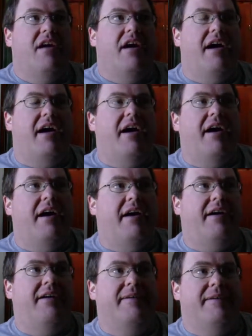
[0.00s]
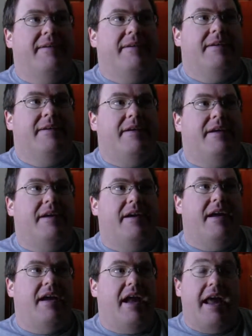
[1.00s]

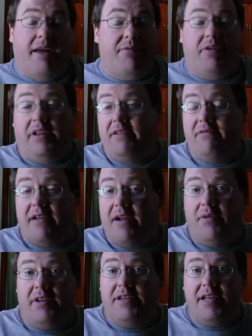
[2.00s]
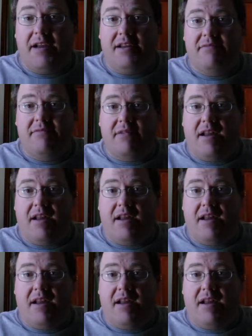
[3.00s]
and I really dug it.